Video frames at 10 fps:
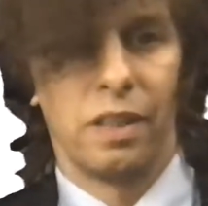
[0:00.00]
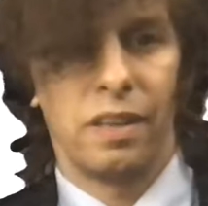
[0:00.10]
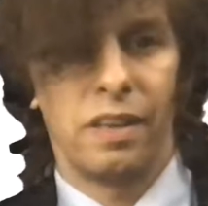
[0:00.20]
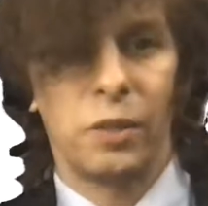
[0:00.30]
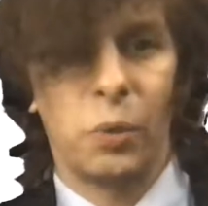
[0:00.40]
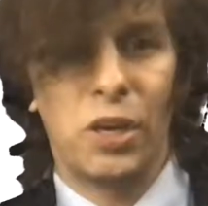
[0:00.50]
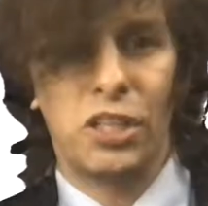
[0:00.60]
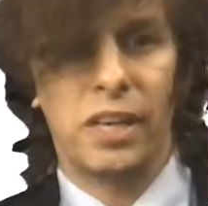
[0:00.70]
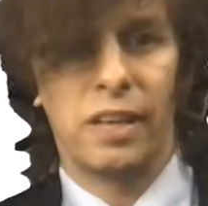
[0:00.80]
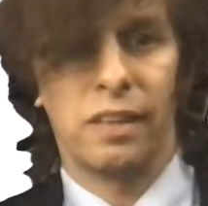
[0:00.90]
The
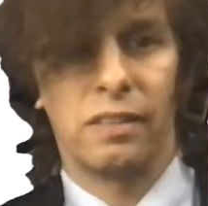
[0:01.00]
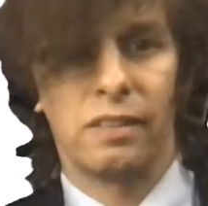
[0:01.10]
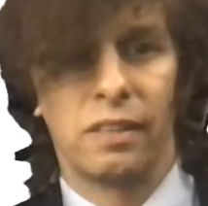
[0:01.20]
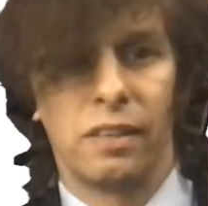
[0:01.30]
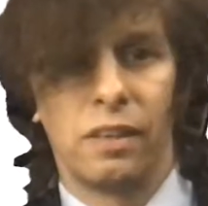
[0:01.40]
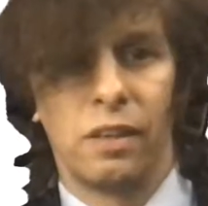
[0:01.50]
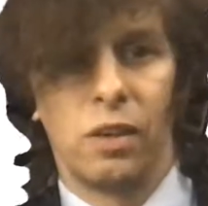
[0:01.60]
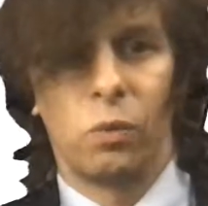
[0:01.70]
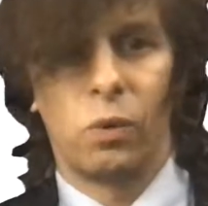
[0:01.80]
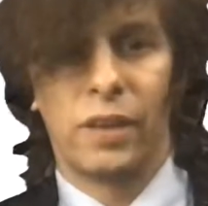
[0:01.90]
intuition is,
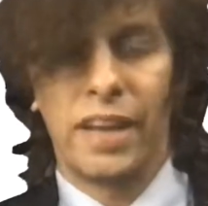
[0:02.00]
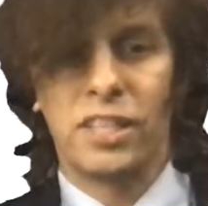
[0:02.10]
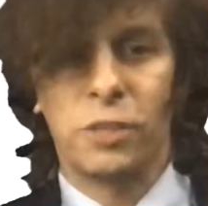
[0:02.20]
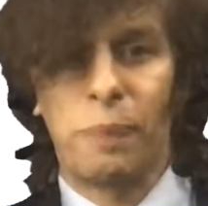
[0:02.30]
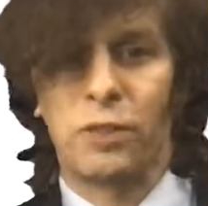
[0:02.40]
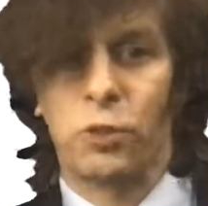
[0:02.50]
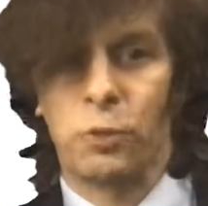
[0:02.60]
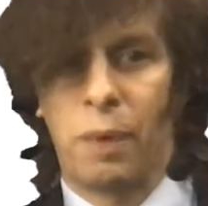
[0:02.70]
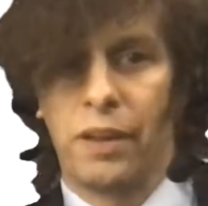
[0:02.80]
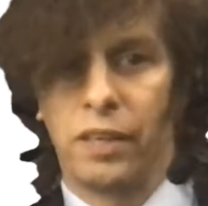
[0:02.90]
well, an agent's best
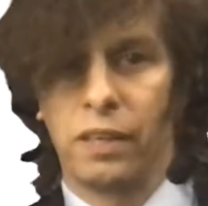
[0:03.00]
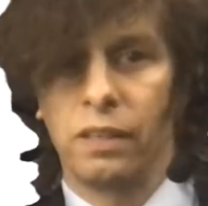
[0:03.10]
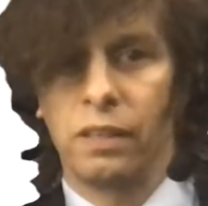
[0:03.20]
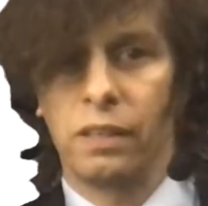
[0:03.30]
responding,